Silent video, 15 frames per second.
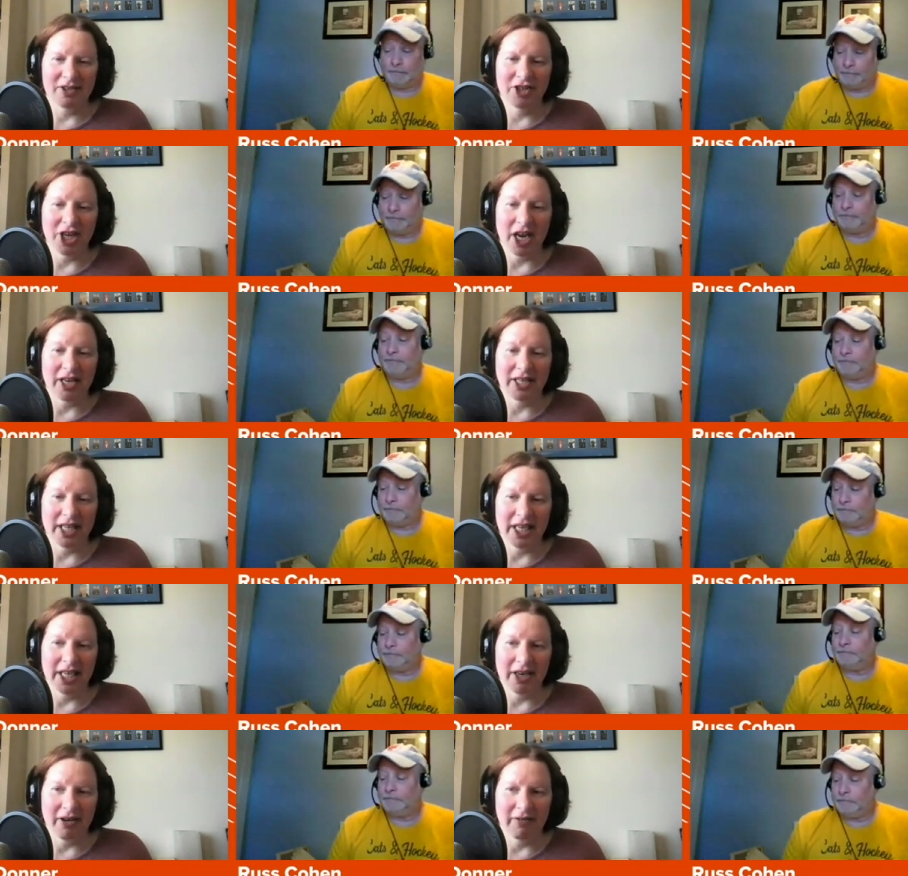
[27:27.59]

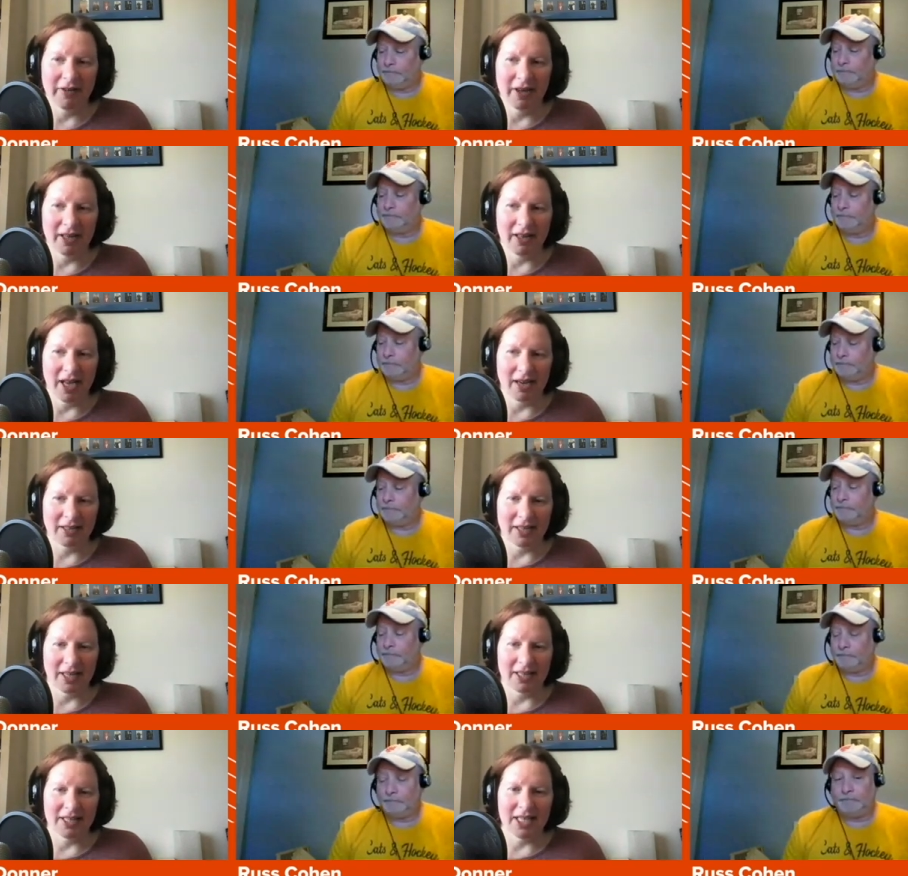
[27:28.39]
Speaker 1: JD over at
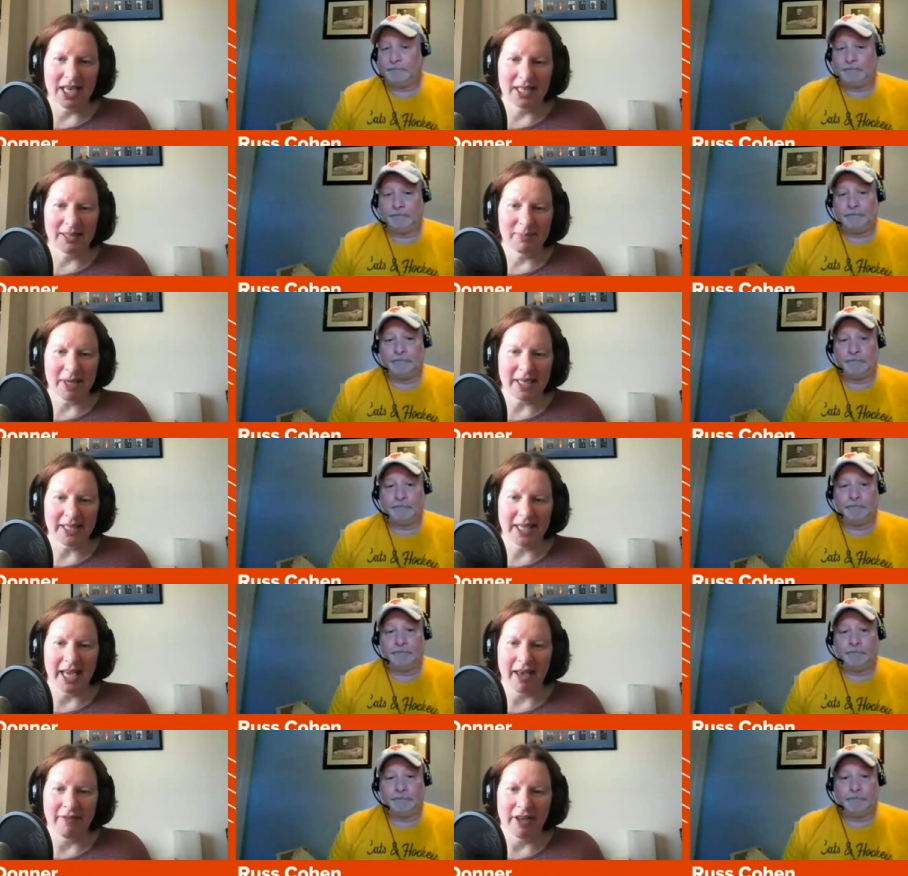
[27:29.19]
Locked On Ducks picked
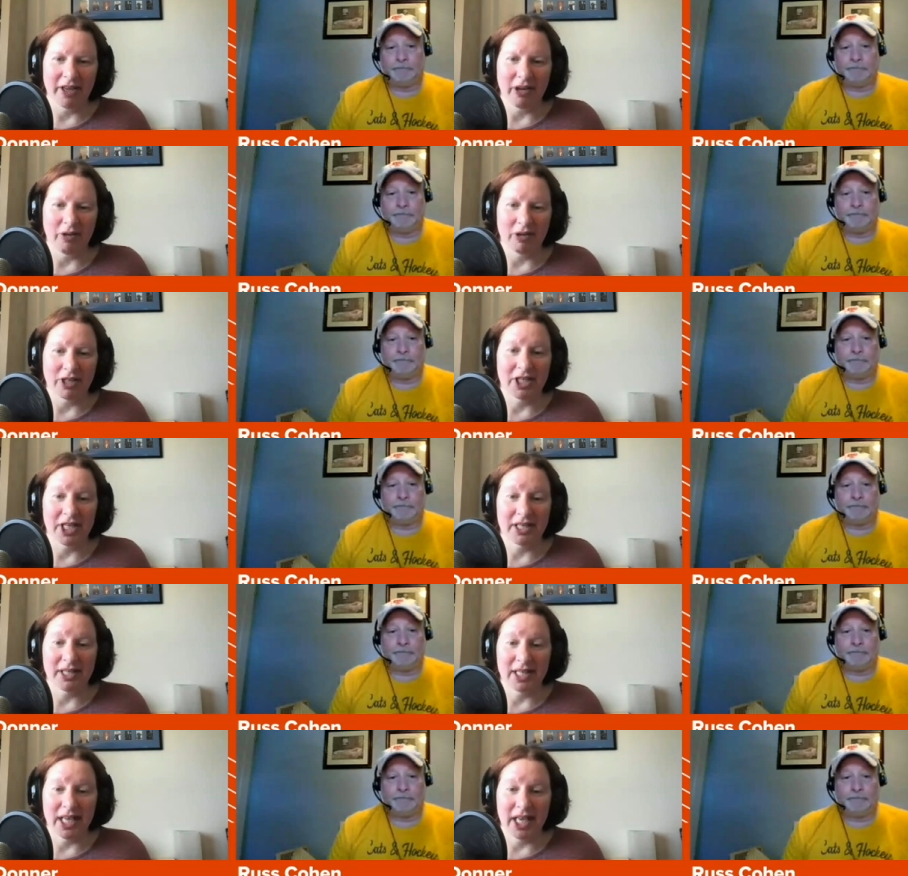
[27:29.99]
Kevin
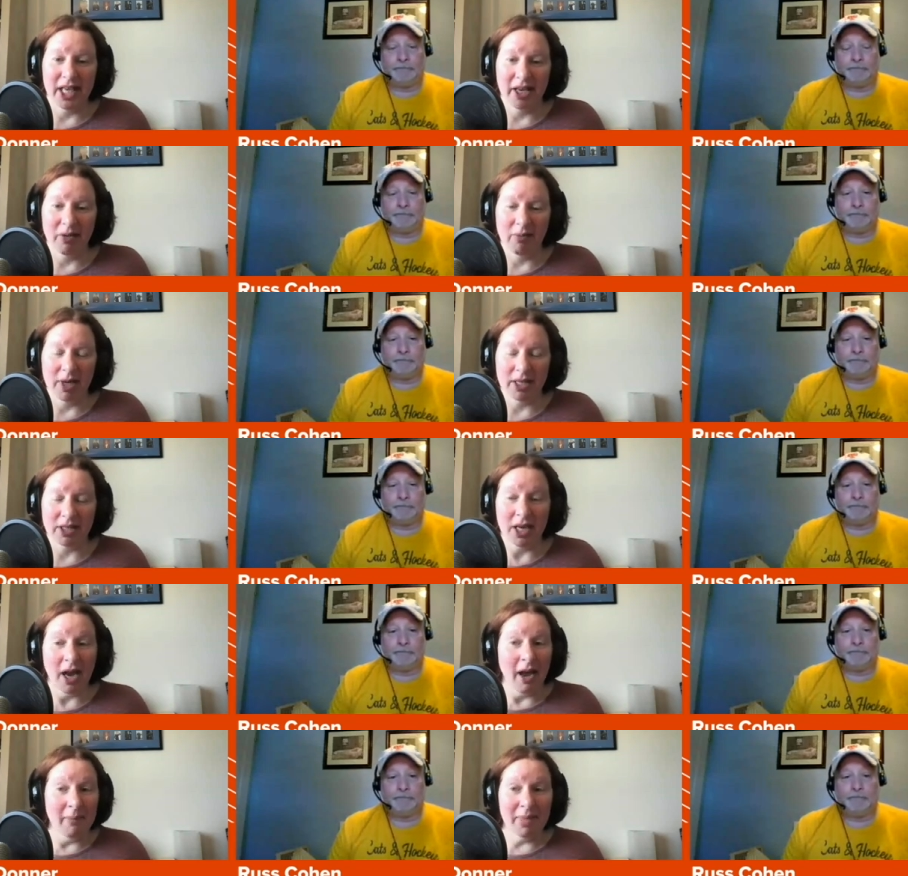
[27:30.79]
Korchinski,
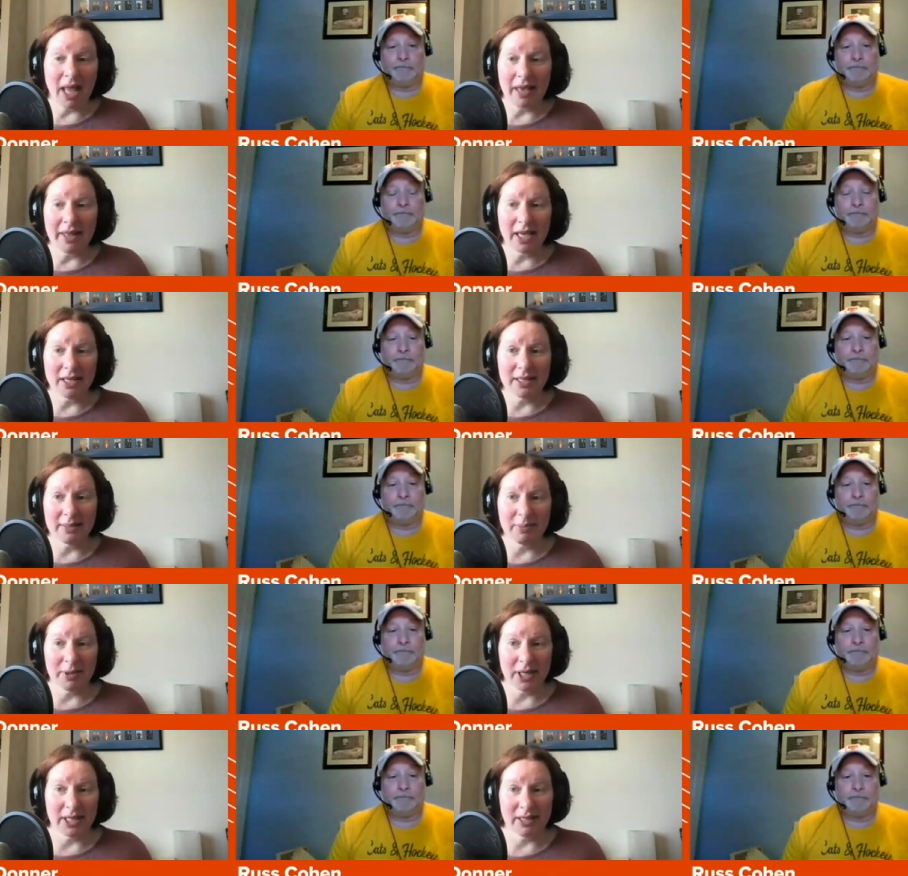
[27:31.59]
which I think it's a
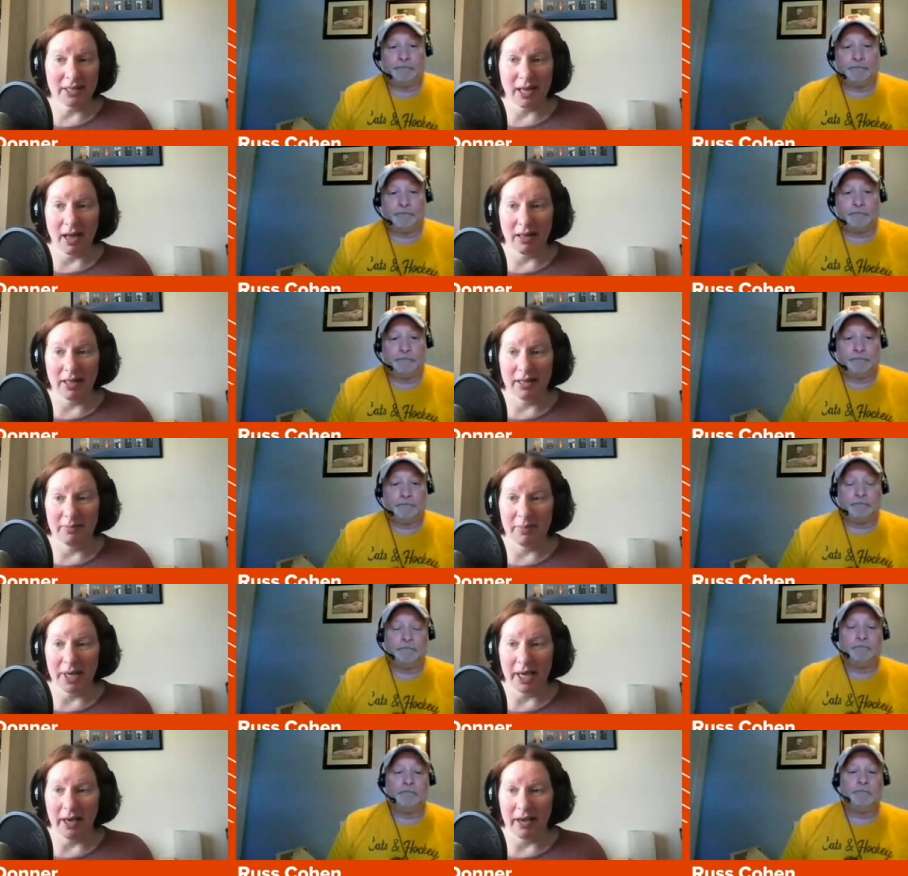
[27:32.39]
pretty
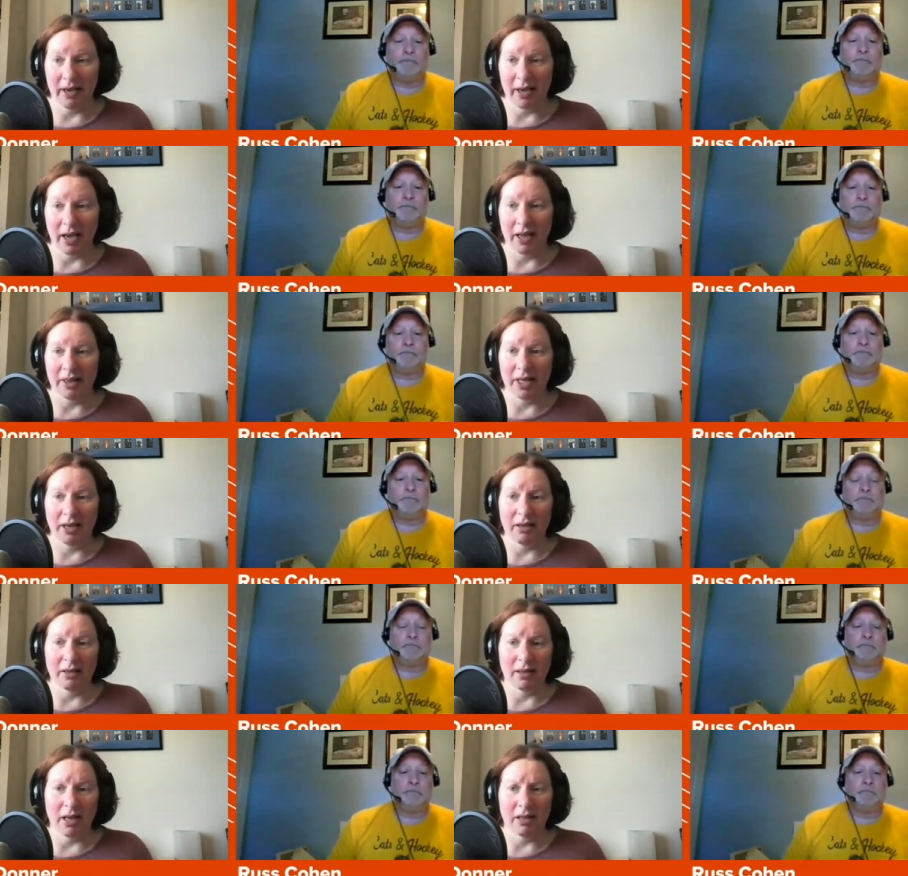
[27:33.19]
solid pick. I think
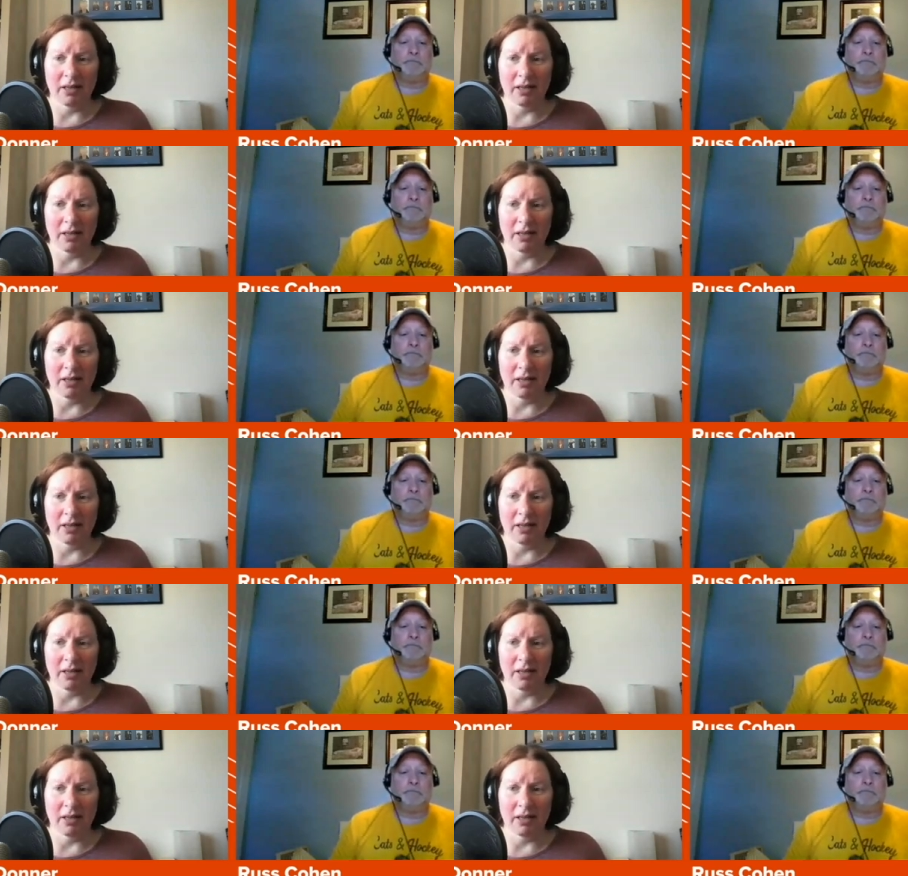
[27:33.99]
a,